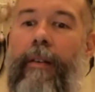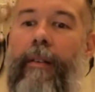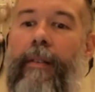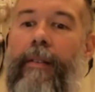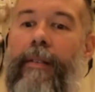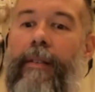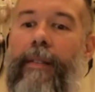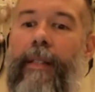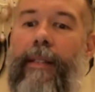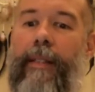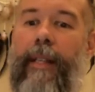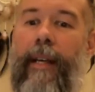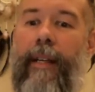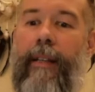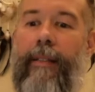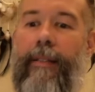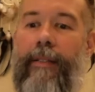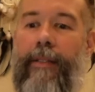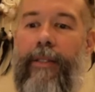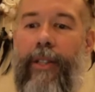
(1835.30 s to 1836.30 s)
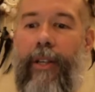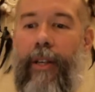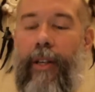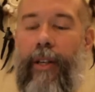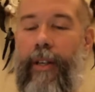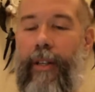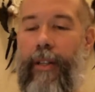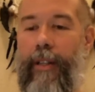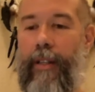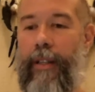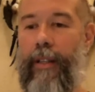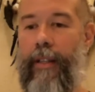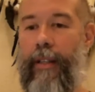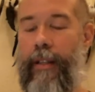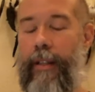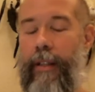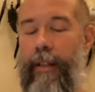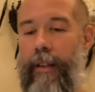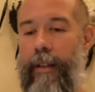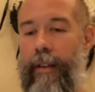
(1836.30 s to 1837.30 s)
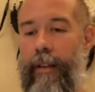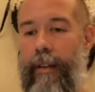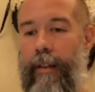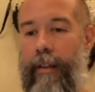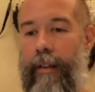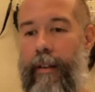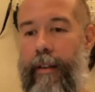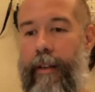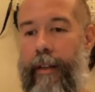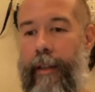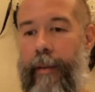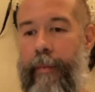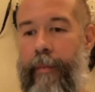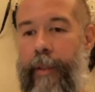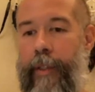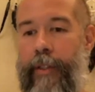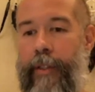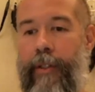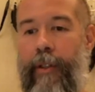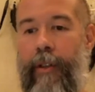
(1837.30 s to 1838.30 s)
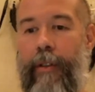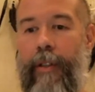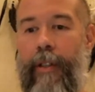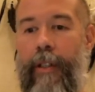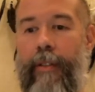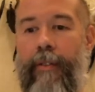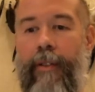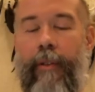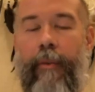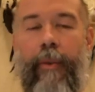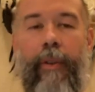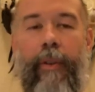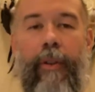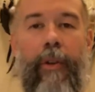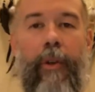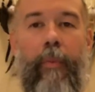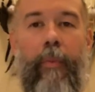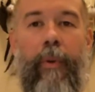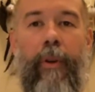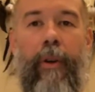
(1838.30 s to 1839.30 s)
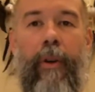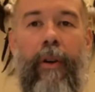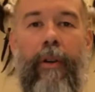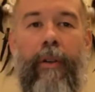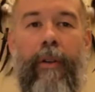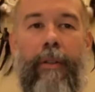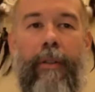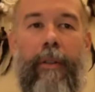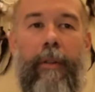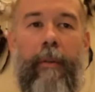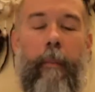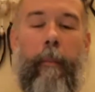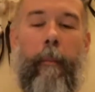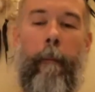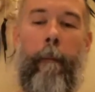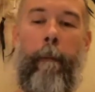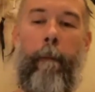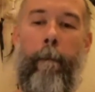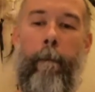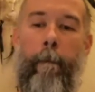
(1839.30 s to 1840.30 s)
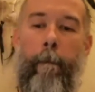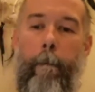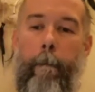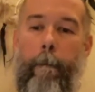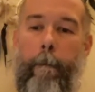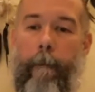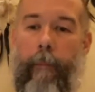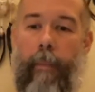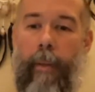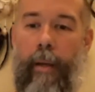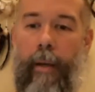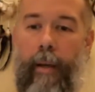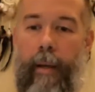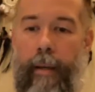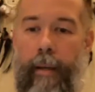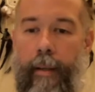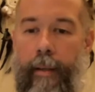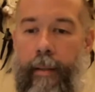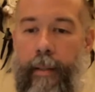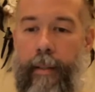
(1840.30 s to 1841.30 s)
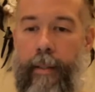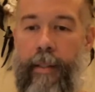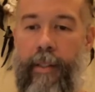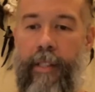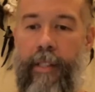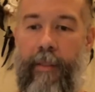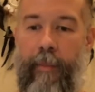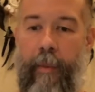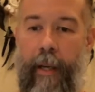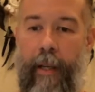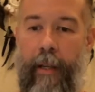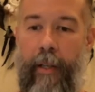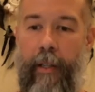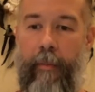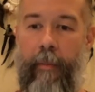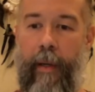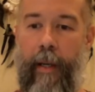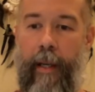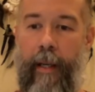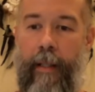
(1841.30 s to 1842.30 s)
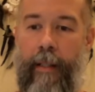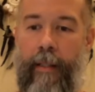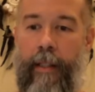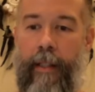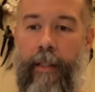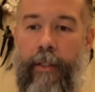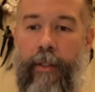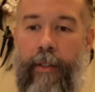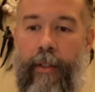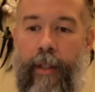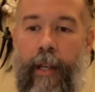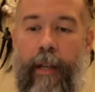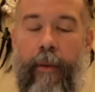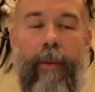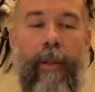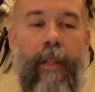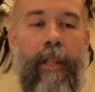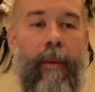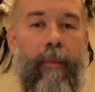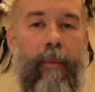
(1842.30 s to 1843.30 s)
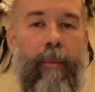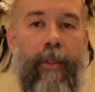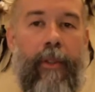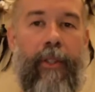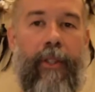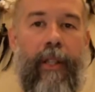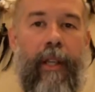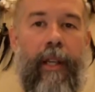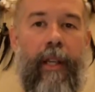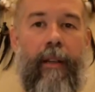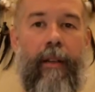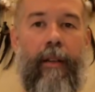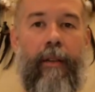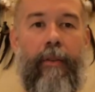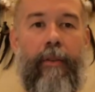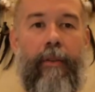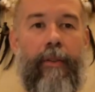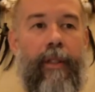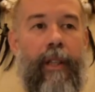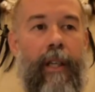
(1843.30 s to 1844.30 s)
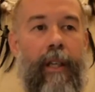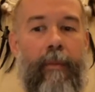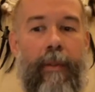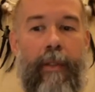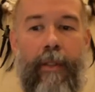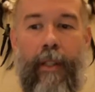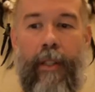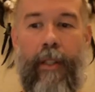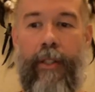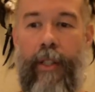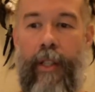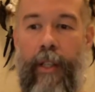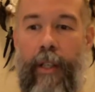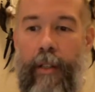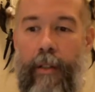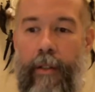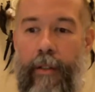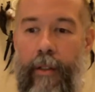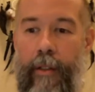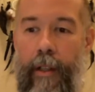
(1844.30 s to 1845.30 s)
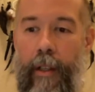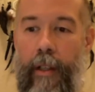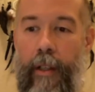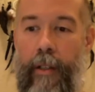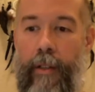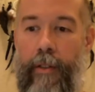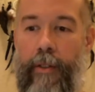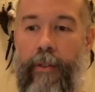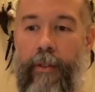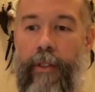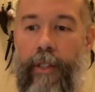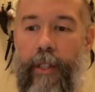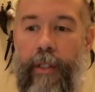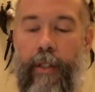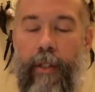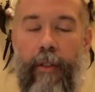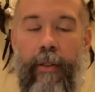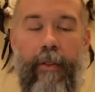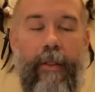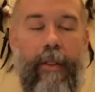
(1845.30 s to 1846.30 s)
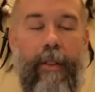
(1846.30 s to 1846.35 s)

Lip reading: Today's talk is called Living with an Open Heart, and it's inspired by a teacher that I really appreciate, whose name is Ajahn Sushito,